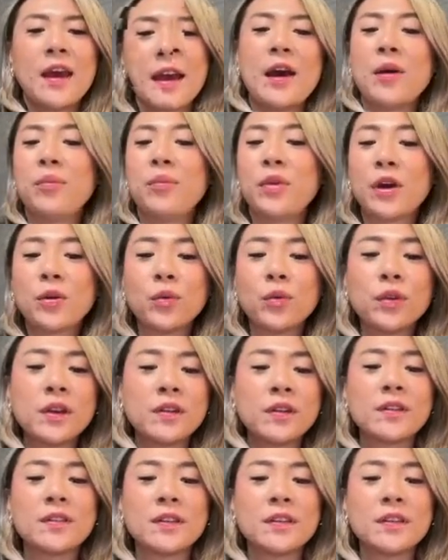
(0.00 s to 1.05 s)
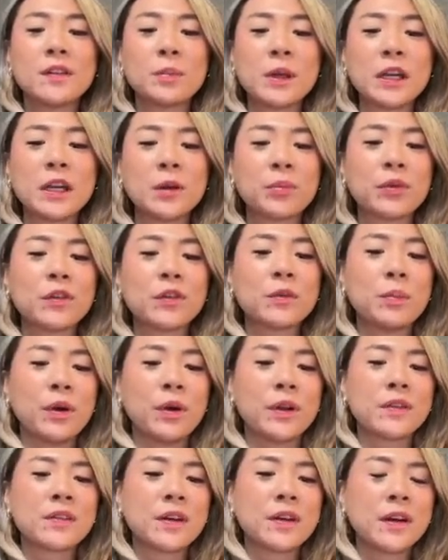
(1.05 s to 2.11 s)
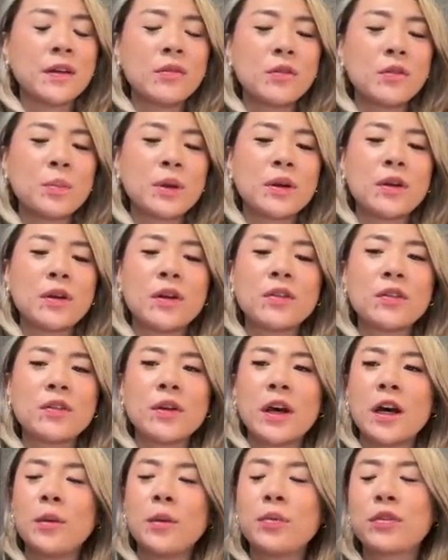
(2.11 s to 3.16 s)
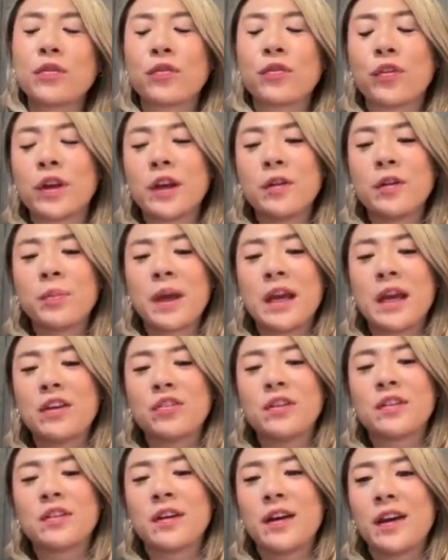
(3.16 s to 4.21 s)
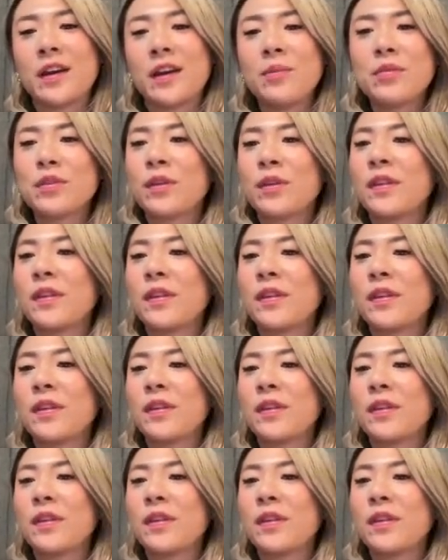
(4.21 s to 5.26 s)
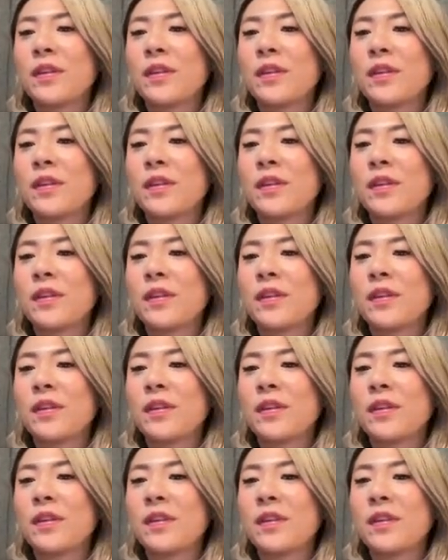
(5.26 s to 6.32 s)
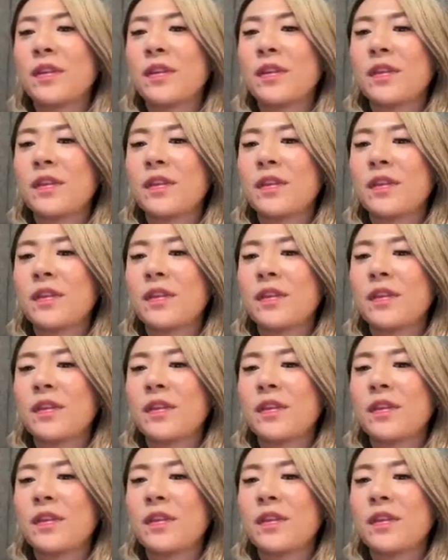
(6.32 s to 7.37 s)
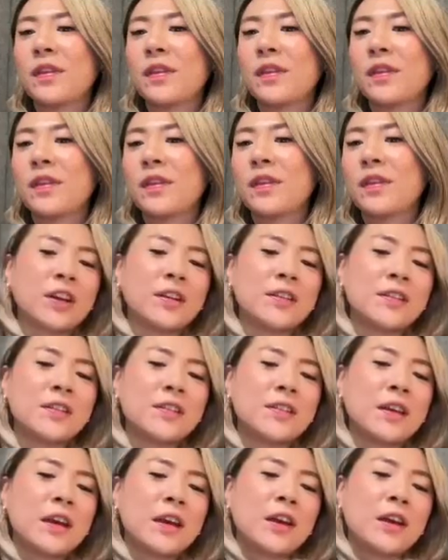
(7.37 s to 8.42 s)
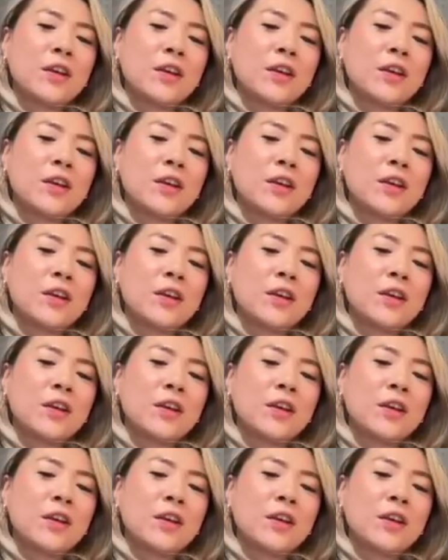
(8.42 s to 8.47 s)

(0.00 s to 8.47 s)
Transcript: Not only does this speed up response times, but it also helps free up agent time so that they can focus on those high value interactions.